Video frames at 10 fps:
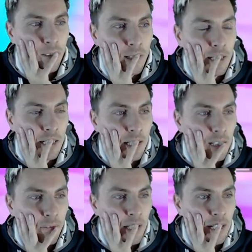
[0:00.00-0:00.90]
Uh, and
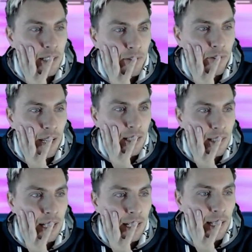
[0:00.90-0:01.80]
if that is a fast
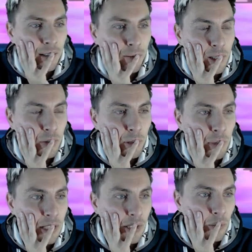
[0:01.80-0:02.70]
Lele, which you would
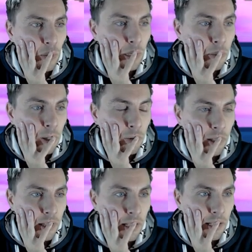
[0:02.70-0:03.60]
imagine it will be
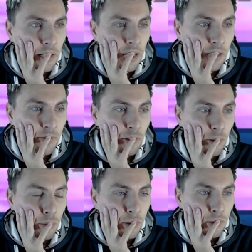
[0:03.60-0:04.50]
with the Life
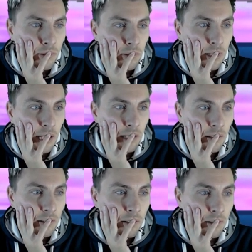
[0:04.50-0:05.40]
Orb,
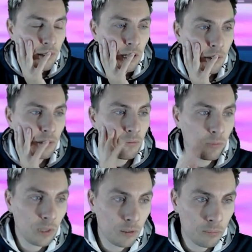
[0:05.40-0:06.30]
then Groudon
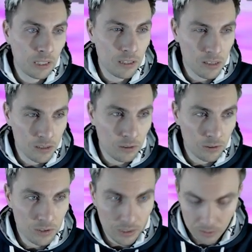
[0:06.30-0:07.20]
will be the
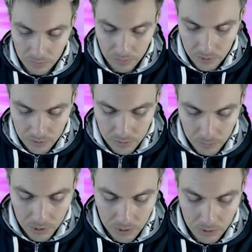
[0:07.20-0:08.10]
slowest thing on the field, so
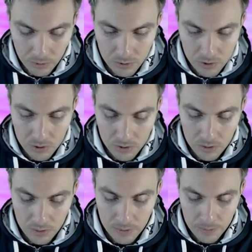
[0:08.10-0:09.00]
we can launch
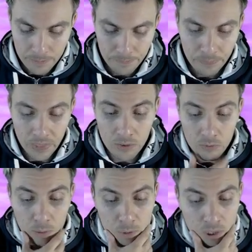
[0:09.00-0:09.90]
an
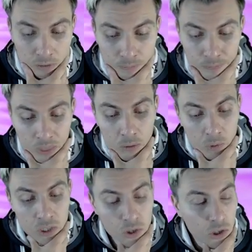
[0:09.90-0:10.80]
eruption,
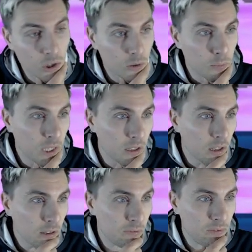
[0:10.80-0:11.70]
which should be
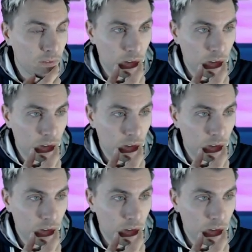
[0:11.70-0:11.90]
enough